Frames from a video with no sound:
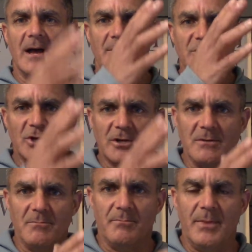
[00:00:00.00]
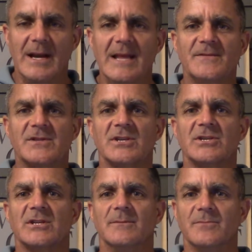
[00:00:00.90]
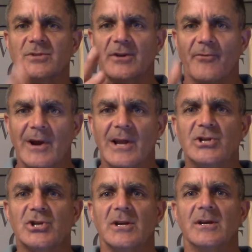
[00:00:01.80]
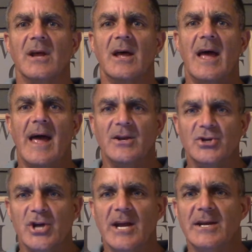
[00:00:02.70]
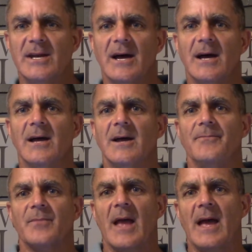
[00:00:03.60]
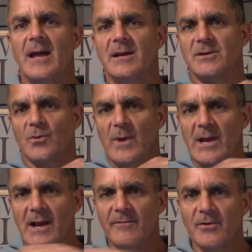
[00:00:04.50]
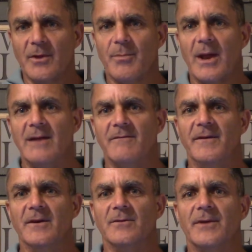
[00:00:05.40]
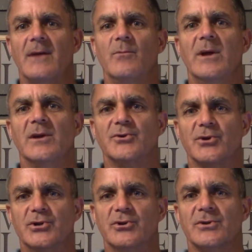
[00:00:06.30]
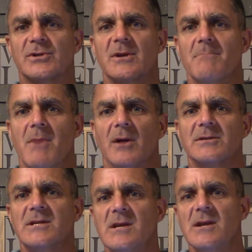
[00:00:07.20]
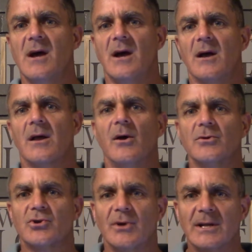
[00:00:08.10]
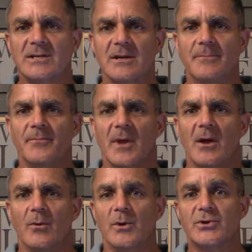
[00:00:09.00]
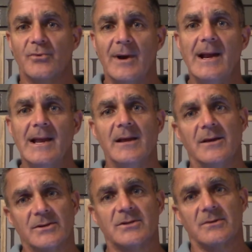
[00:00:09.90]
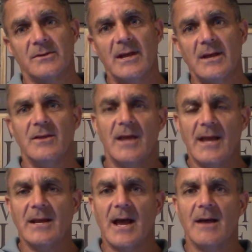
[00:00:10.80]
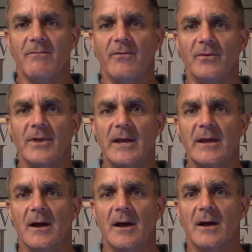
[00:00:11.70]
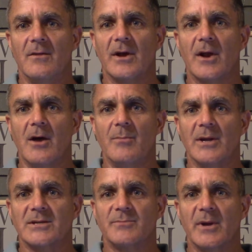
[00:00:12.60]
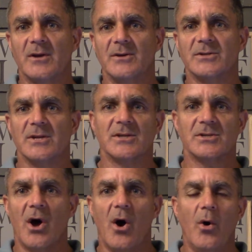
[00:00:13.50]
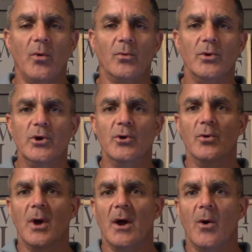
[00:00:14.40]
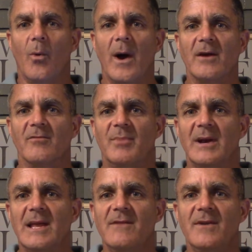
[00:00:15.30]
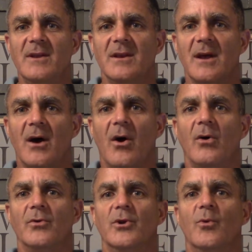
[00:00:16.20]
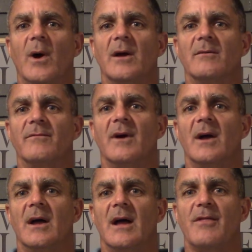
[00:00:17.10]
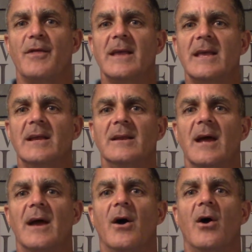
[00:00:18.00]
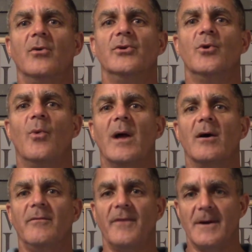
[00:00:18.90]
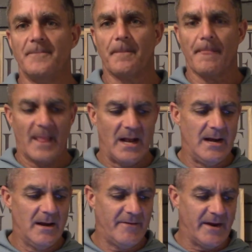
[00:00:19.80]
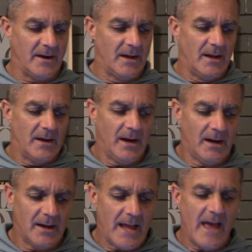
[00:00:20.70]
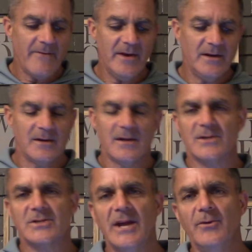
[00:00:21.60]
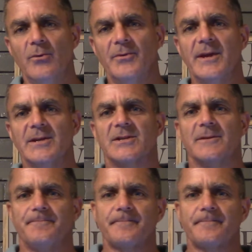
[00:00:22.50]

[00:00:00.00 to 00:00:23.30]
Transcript: certain belief systems and religion and gender, and we level the playing field and we introduce multiculturalism, which really is the end game for the globalists, because it's a whole new way of believing, a whole new way of thinking, and a whole new way of living. Now, having said all these